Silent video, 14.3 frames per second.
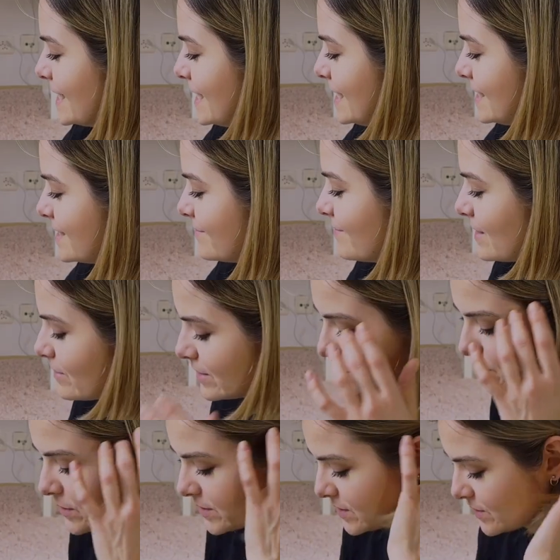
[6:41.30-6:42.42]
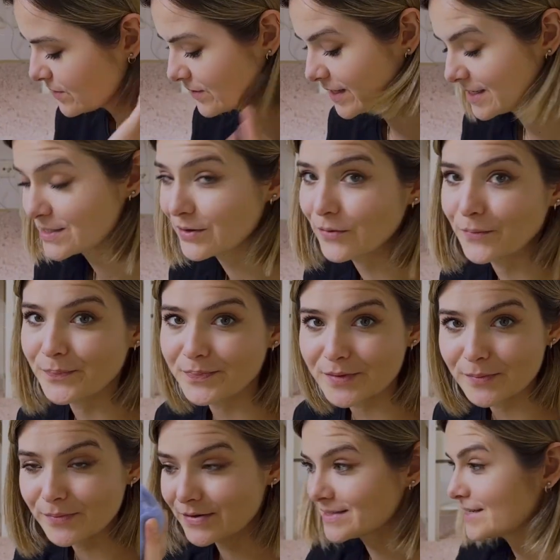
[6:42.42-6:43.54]
He's found the spot. Okay, so
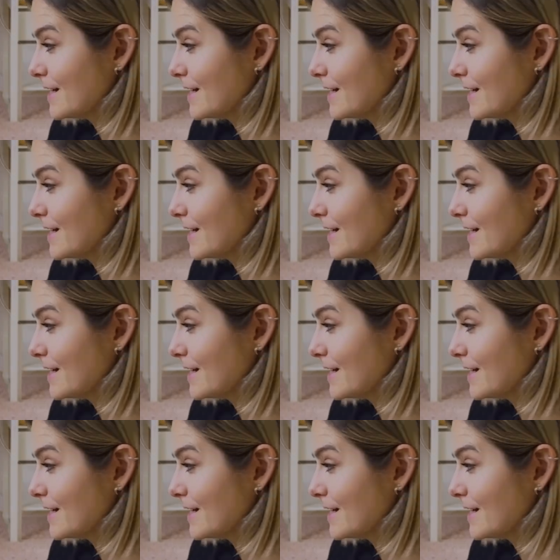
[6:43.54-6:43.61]
Borstel